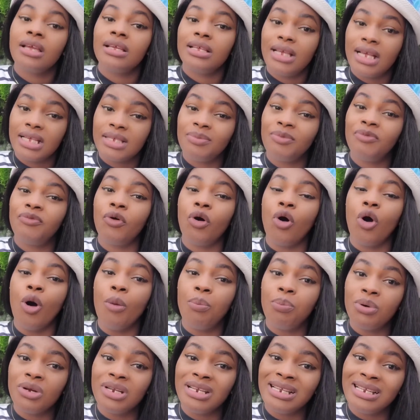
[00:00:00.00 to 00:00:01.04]
Yes, before
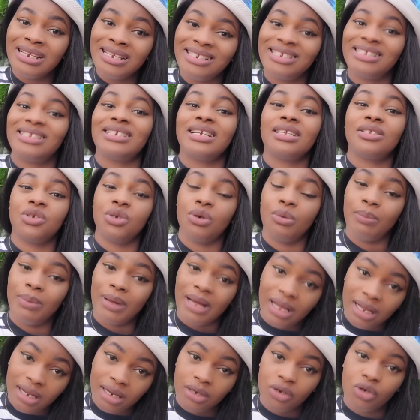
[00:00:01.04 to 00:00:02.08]
opening it at your
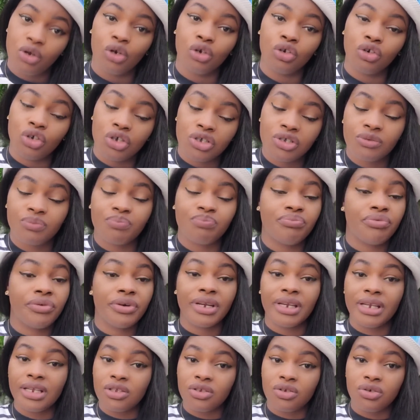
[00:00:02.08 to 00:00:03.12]
back. Don't just
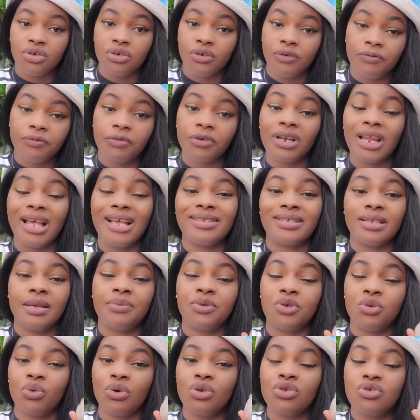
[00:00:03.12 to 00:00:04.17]
bring it to your front,
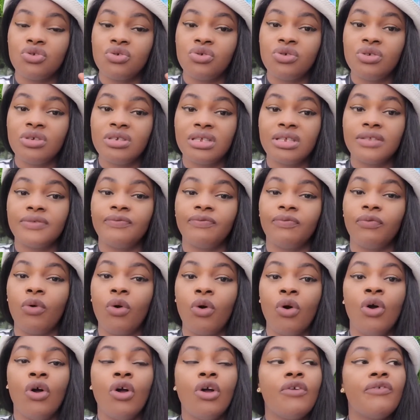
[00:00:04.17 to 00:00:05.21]
except you want to use it
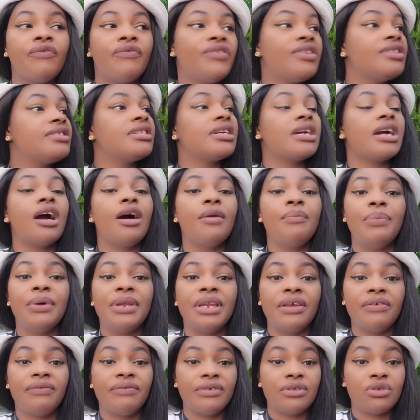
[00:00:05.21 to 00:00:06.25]
for physical
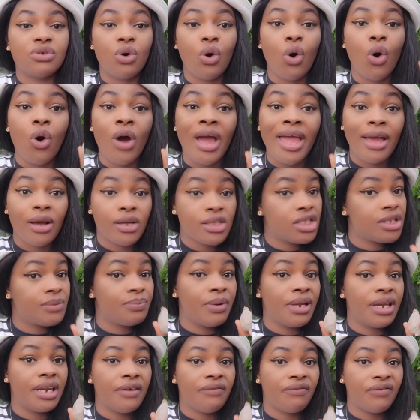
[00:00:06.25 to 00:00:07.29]
benefit or
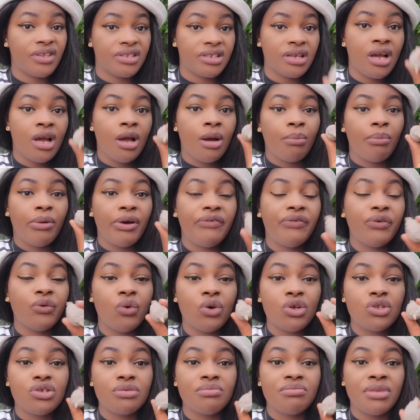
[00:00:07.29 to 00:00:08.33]
health benefit. But if you
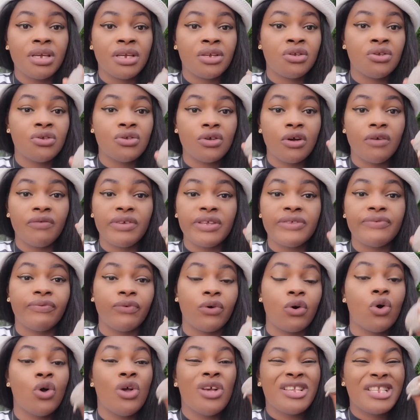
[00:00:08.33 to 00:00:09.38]
want to make use of it
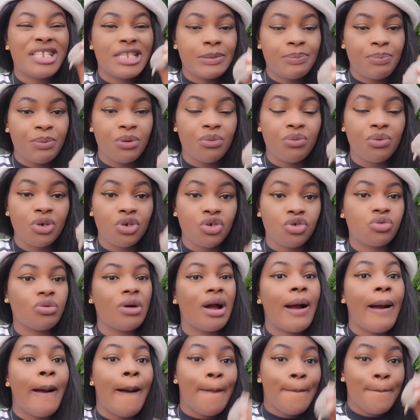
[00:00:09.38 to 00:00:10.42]
for
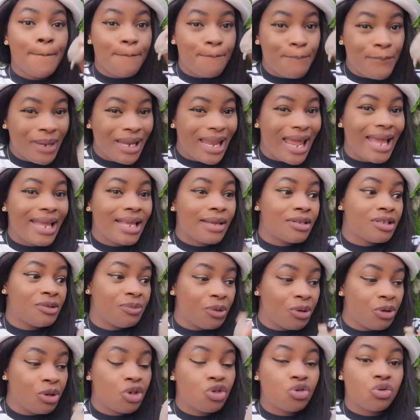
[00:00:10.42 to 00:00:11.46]
spiritual
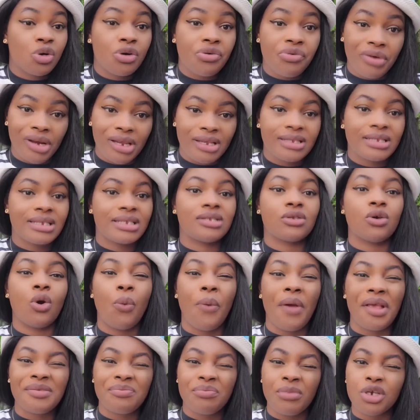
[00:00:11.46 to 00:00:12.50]
reasons,
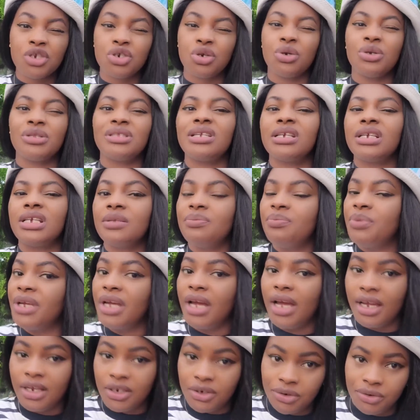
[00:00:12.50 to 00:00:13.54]
always make sure you take it
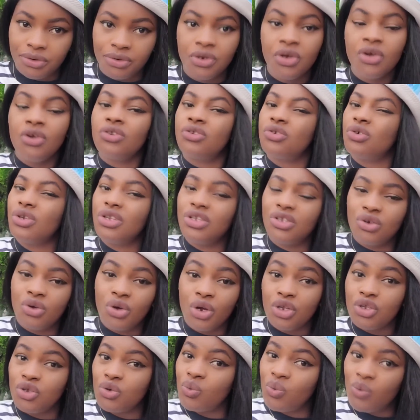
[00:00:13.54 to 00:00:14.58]
behind you, so it's
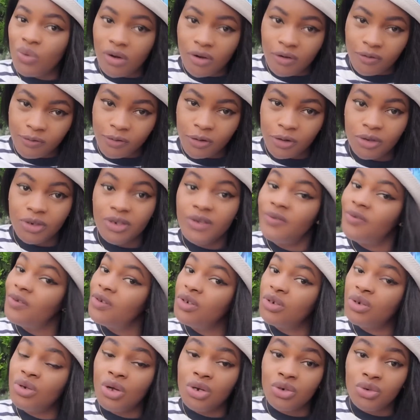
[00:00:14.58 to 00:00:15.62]
going to work for you. If you
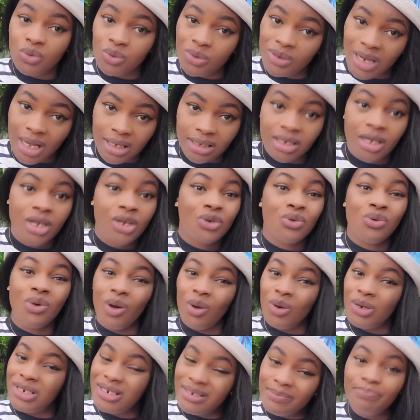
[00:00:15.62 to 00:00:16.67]
do not do that, you are
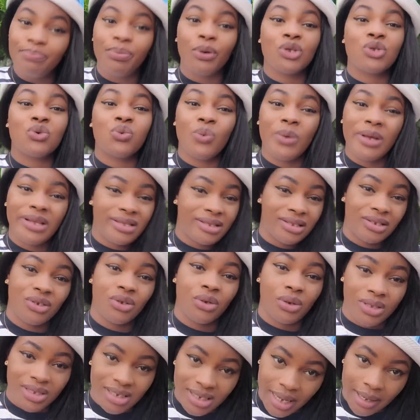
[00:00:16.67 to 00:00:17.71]
only but wasting
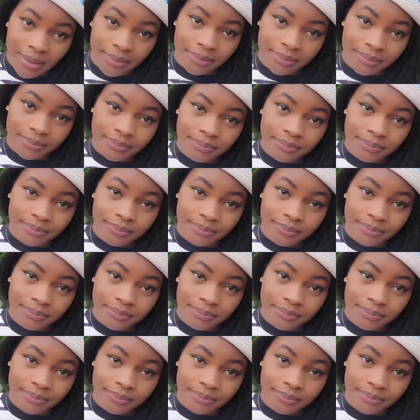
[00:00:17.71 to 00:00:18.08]
your time.